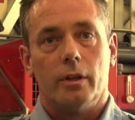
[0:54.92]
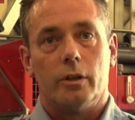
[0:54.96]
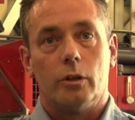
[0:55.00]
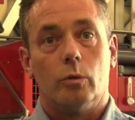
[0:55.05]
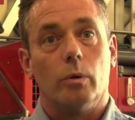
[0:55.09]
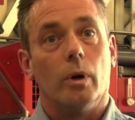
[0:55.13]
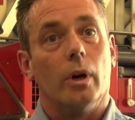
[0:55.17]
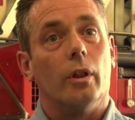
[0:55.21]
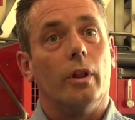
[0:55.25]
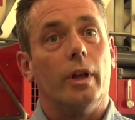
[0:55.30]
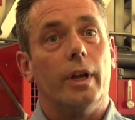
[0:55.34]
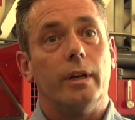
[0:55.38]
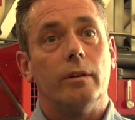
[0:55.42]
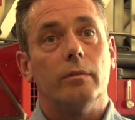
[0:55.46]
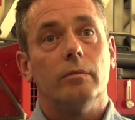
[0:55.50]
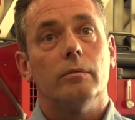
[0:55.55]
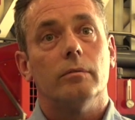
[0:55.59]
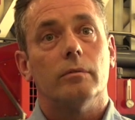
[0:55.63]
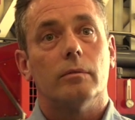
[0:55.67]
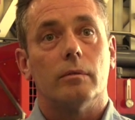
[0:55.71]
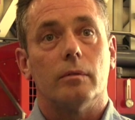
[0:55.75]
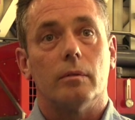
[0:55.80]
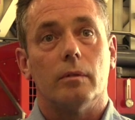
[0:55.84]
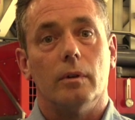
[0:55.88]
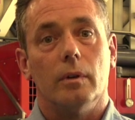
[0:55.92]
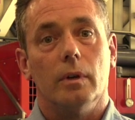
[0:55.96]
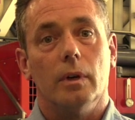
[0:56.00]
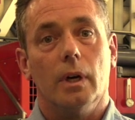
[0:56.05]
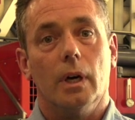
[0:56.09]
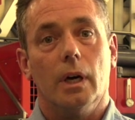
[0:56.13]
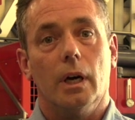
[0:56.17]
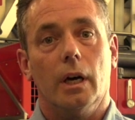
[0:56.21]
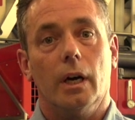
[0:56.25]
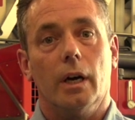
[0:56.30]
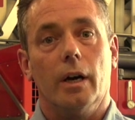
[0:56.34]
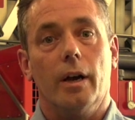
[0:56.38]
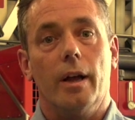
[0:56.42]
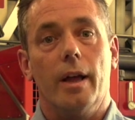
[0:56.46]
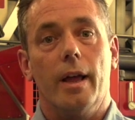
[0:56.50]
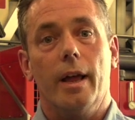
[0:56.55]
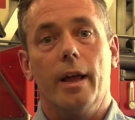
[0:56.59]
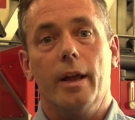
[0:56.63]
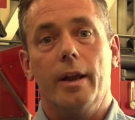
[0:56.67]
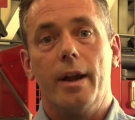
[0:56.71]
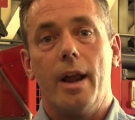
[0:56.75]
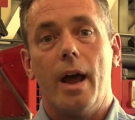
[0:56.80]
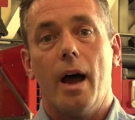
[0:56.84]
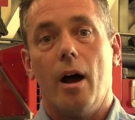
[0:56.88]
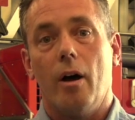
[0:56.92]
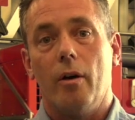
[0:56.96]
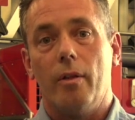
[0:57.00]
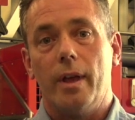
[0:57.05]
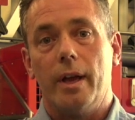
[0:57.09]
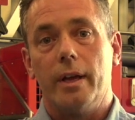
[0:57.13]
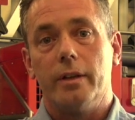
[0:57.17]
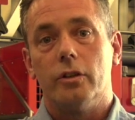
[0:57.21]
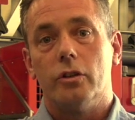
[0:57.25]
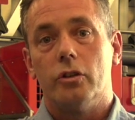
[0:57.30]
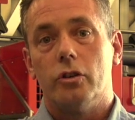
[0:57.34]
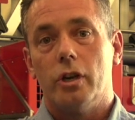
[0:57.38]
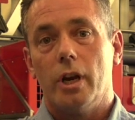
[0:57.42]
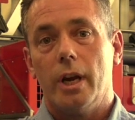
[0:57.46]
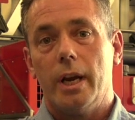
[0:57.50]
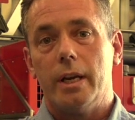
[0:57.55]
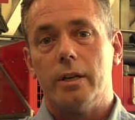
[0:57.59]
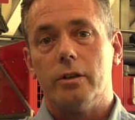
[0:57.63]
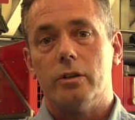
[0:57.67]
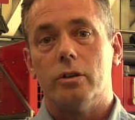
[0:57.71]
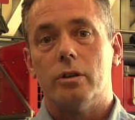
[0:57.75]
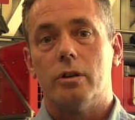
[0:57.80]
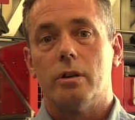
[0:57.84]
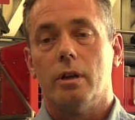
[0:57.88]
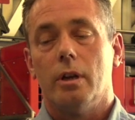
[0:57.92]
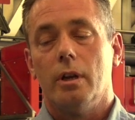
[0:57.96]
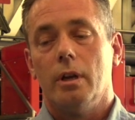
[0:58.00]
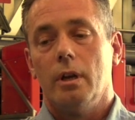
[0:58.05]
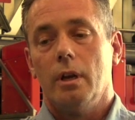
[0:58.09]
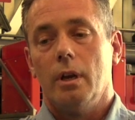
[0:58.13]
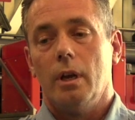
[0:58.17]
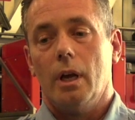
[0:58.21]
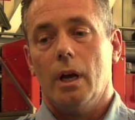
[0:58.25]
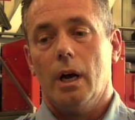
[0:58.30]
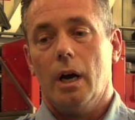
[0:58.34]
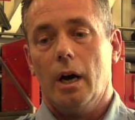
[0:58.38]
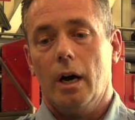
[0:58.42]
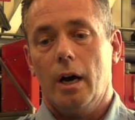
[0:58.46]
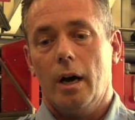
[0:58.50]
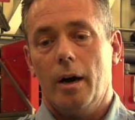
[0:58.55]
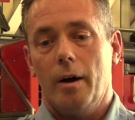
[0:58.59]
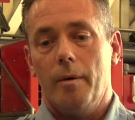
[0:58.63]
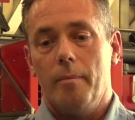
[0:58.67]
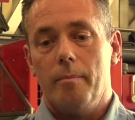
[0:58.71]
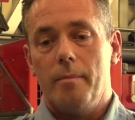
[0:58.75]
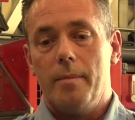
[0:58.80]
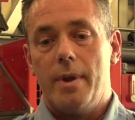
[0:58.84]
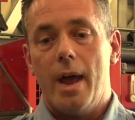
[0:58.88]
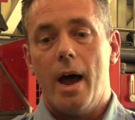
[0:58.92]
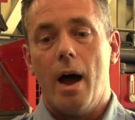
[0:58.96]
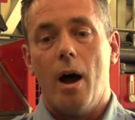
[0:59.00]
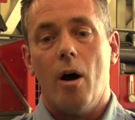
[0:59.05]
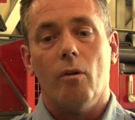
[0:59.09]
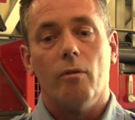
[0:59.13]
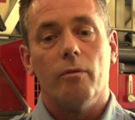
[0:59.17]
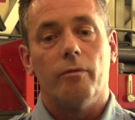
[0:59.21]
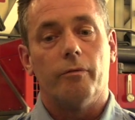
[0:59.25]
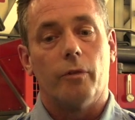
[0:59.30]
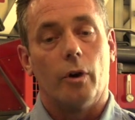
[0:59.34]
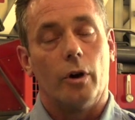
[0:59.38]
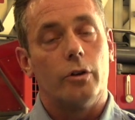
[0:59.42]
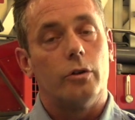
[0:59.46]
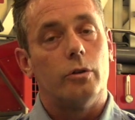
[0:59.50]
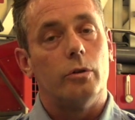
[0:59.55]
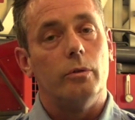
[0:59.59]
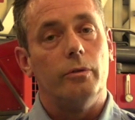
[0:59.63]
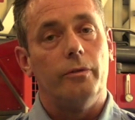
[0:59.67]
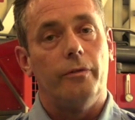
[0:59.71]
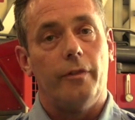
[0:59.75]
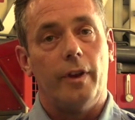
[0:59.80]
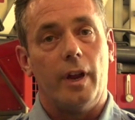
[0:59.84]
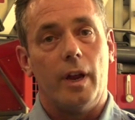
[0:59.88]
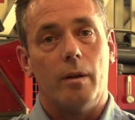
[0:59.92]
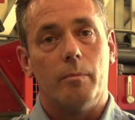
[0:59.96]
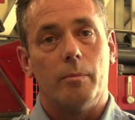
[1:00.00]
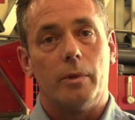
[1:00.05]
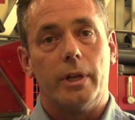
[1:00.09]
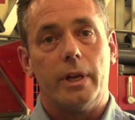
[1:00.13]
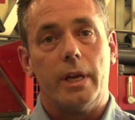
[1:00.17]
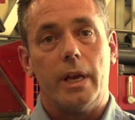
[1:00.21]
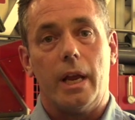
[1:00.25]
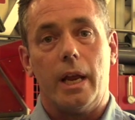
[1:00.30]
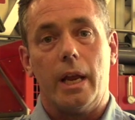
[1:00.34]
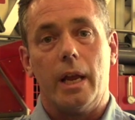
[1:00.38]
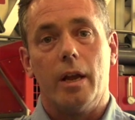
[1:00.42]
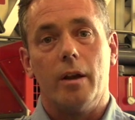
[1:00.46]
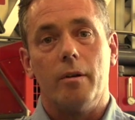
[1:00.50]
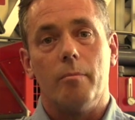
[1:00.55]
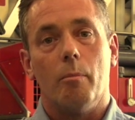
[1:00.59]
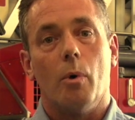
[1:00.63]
grilling, and how that's changed. Now for two-family and